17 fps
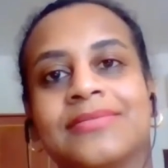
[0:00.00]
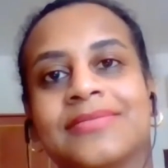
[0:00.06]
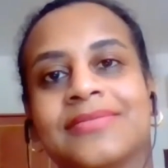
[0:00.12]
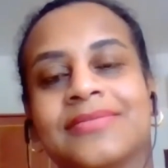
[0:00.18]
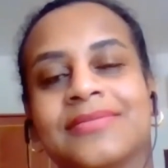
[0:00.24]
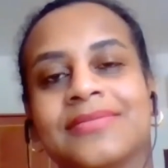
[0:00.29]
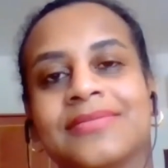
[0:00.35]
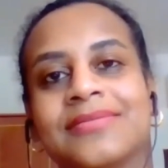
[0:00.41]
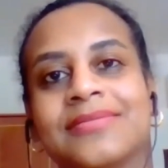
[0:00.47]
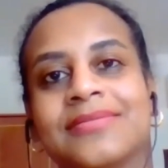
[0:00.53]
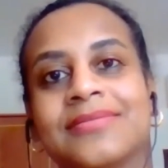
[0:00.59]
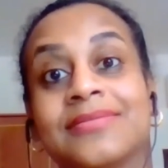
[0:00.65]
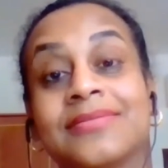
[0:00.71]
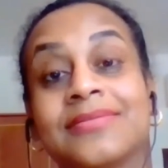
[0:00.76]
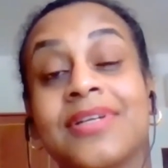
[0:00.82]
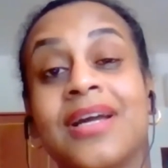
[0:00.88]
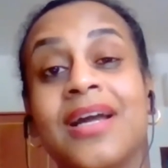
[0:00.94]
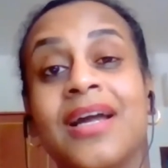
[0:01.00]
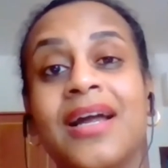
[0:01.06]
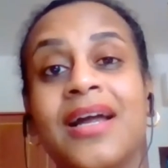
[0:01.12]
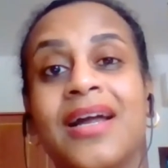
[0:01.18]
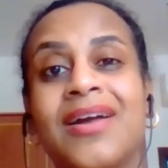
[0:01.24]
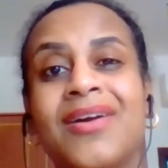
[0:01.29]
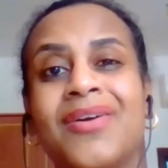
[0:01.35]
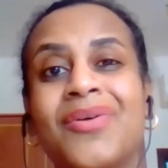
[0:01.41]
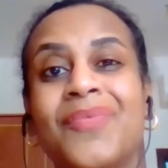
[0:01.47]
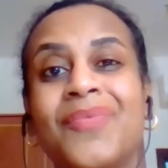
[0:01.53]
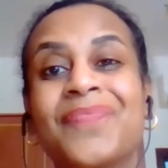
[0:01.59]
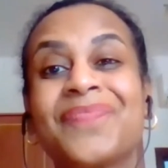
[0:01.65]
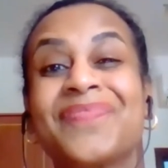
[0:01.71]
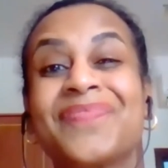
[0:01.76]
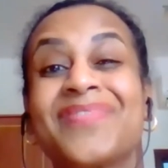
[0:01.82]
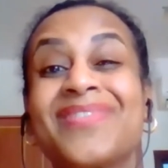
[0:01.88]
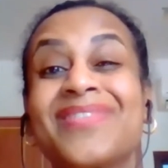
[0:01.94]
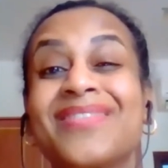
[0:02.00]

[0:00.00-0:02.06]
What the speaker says: (silence)